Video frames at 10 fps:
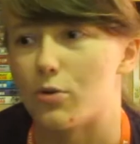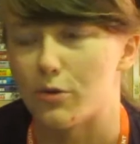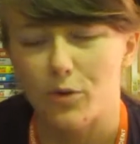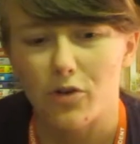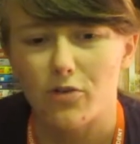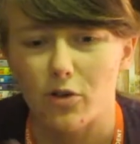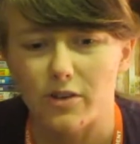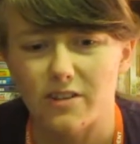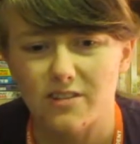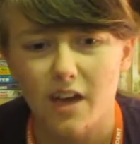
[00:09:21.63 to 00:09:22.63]
You all got
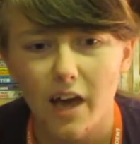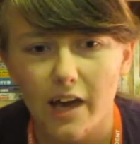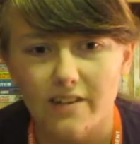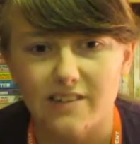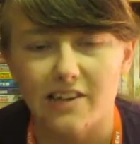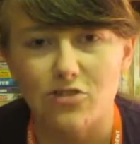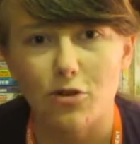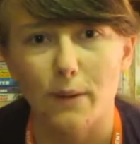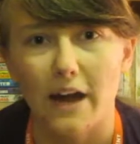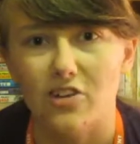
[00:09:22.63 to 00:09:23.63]
this
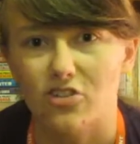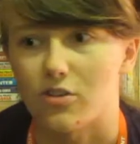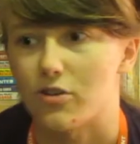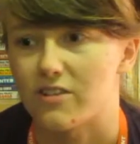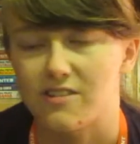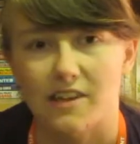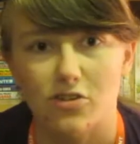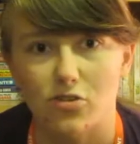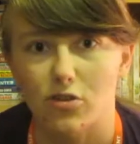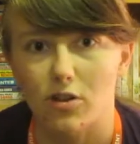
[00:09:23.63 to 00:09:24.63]
central passion or this
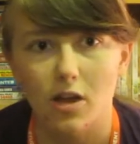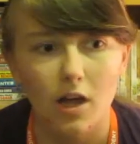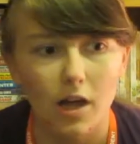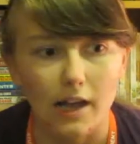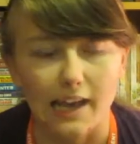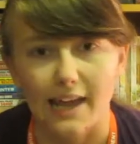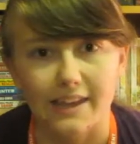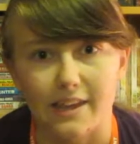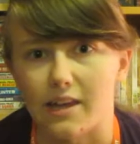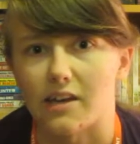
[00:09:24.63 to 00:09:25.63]
central
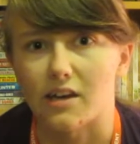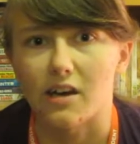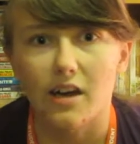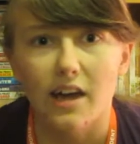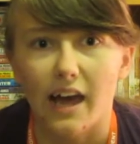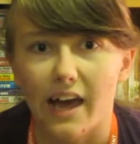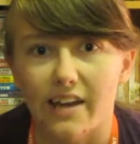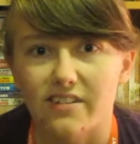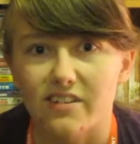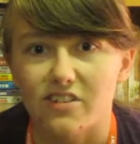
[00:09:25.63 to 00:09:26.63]
liking,
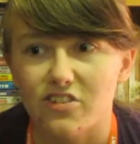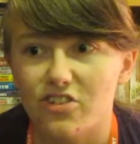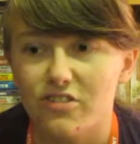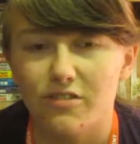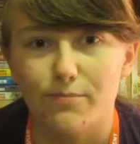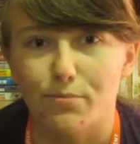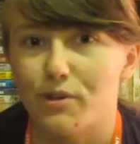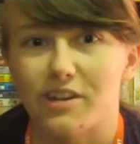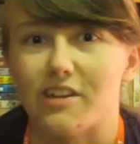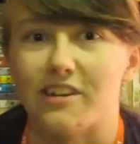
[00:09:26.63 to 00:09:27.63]
and it's just
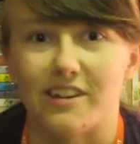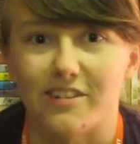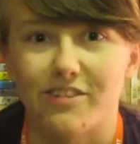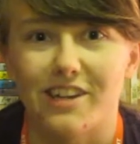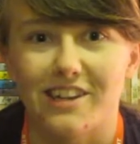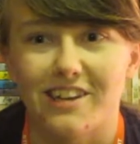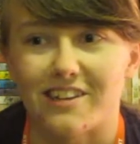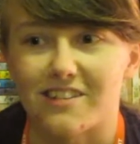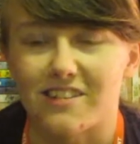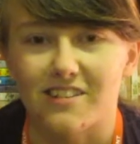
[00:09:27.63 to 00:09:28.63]
brilliant, it really is.